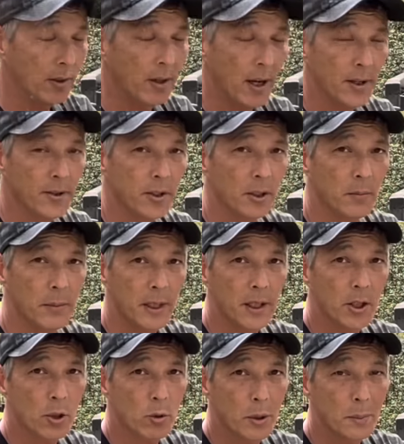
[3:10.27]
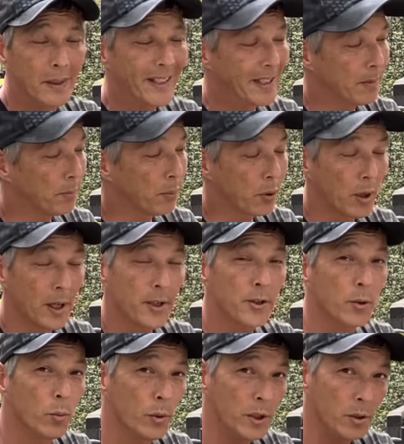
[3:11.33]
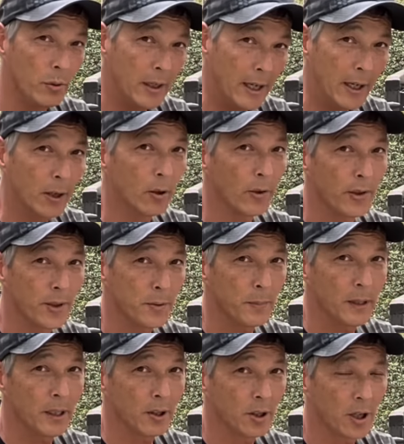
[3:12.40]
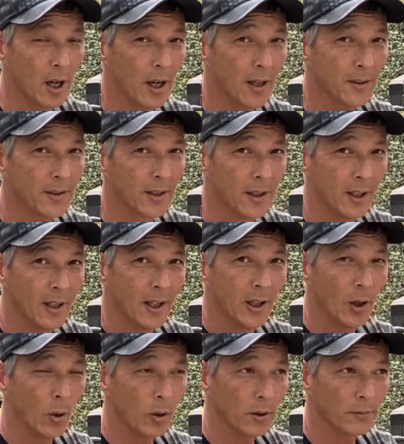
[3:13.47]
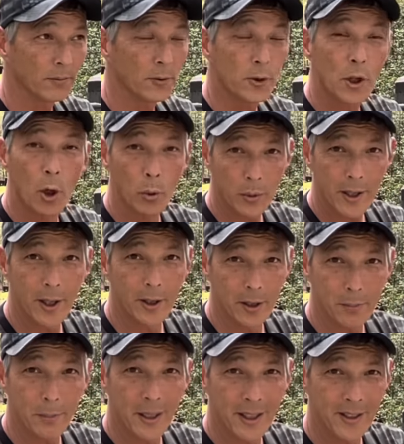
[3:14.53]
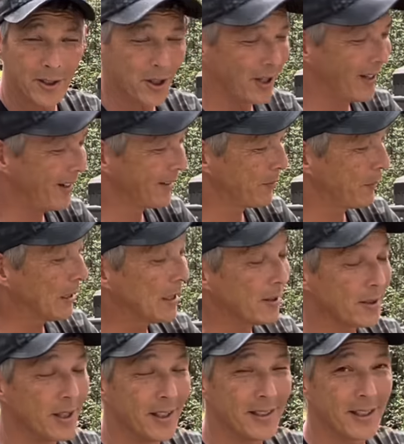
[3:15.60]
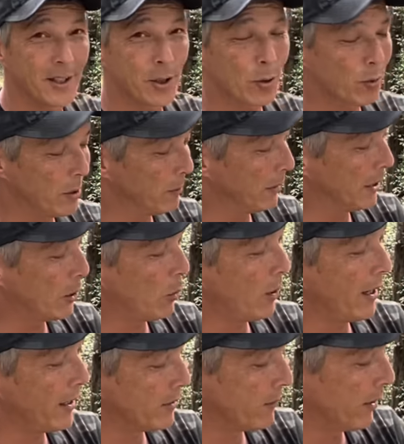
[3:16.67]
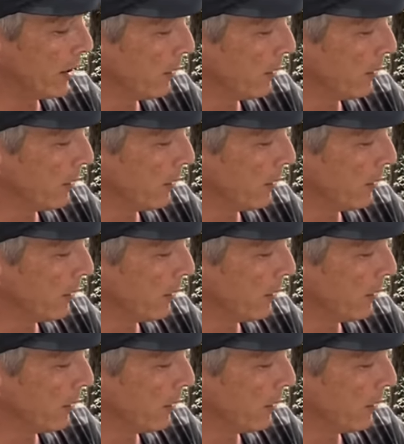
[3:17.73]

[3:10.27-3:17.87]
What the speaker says: guys are going to be extremely impressed when you hear this being shot, or don't hear it being shot, because it's extremely quiet. It's very